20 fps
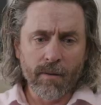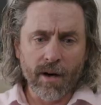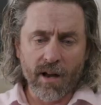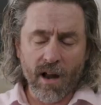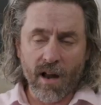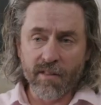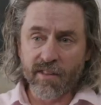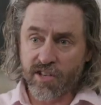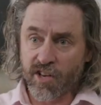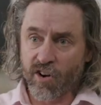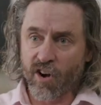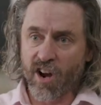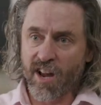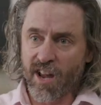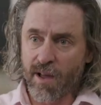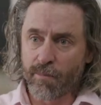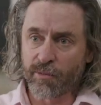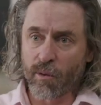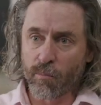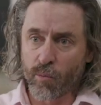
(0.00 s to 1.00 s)
but uh, this year I
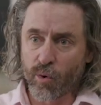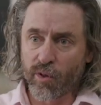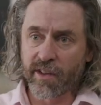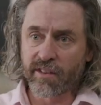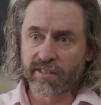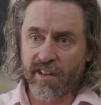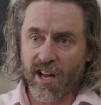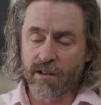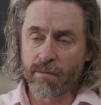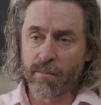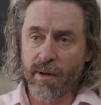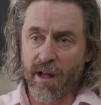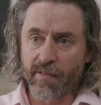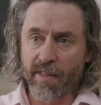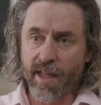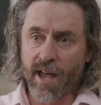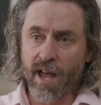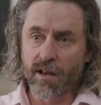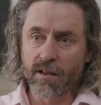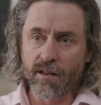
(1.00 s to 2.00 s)
am, so I'm really excited about
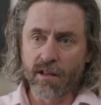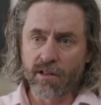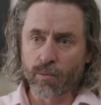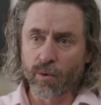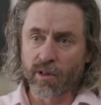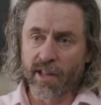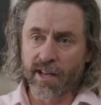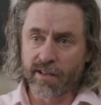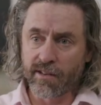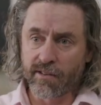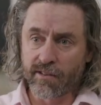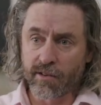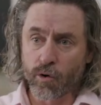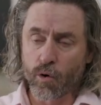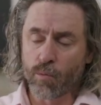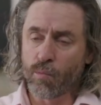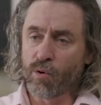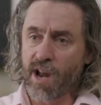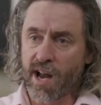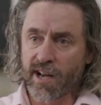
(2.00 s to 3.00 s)
that. It's related to
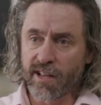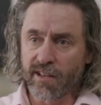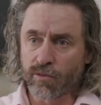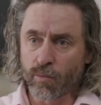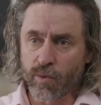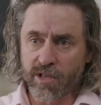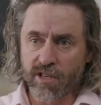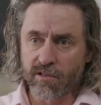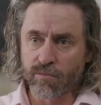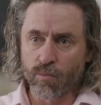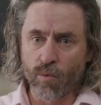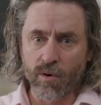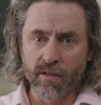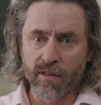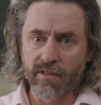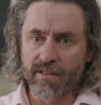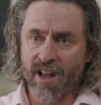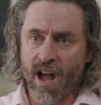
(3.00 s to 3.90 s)
Kubernetes, which is one of the